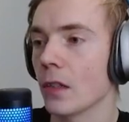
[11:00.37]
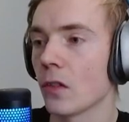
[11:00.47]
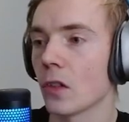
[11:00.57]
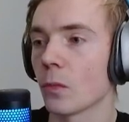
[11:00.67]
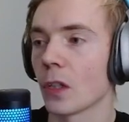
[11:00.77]

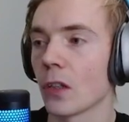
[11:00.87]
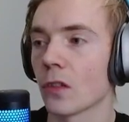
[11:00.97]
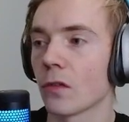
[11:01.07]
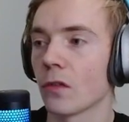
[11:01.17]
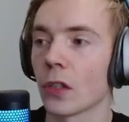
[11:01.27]
just
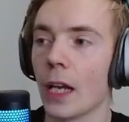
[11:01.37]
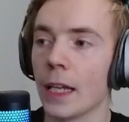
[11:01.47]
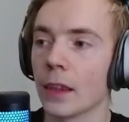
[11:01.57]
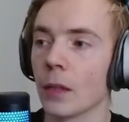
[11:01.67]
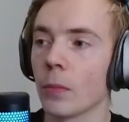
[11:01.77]
because
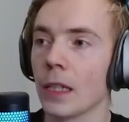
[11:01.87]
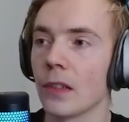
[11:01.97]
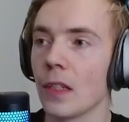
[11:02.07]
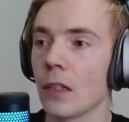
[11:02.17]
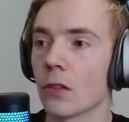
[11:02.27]
at the
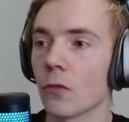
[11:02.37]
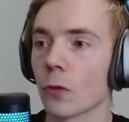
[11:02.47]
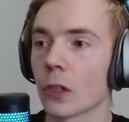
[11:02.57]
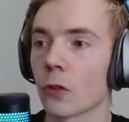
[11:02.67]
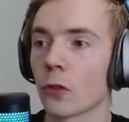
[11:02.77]
Bloodseekers
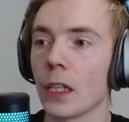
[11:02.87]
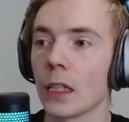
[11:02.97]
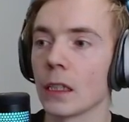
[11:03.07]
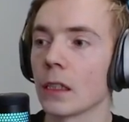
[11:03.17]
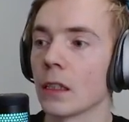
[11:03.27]
we're
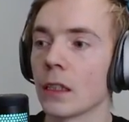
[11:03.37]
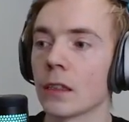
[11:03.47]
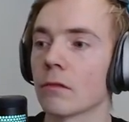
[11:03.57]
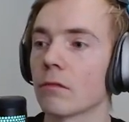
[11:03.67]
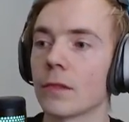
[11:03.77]
critting
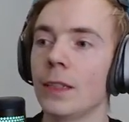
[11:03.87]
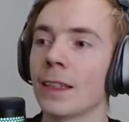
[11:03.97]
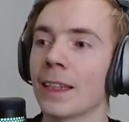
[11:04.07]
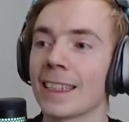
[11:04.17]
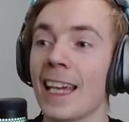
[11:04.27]

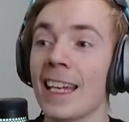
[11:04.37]
like 10